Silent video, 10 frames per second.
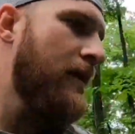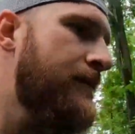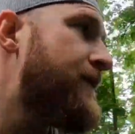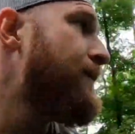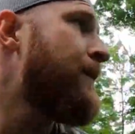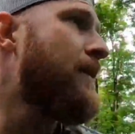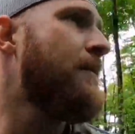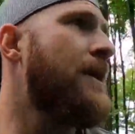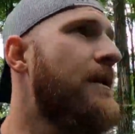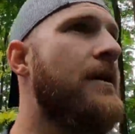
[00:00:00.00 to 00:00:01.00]
comes through here,
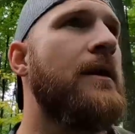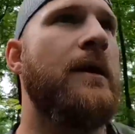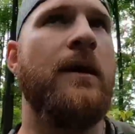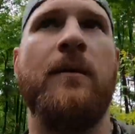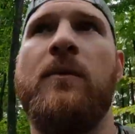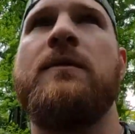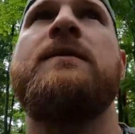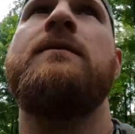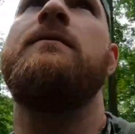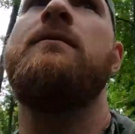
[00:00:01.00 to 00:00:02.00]
I'm getting it on camera.
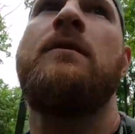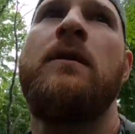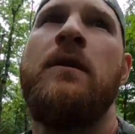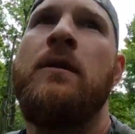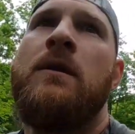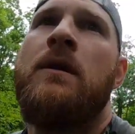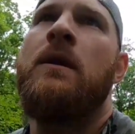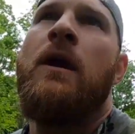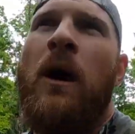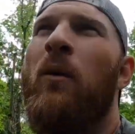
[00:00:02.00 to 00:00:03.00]
So,
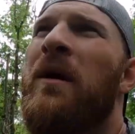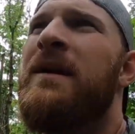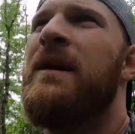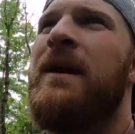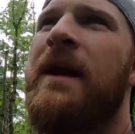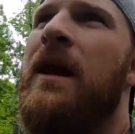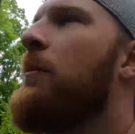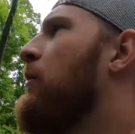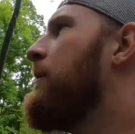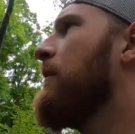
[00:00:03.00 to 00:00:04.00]
I wanted to get a
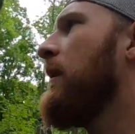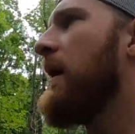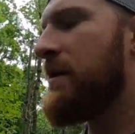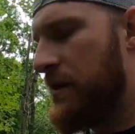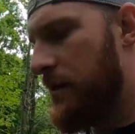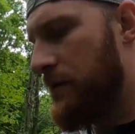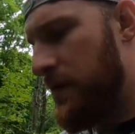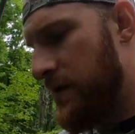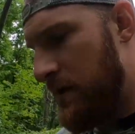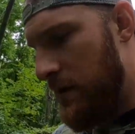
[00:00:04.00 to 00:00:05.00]
camera in here last year. It was
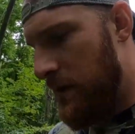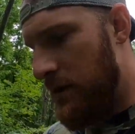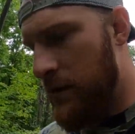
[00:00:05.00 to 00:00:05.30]
just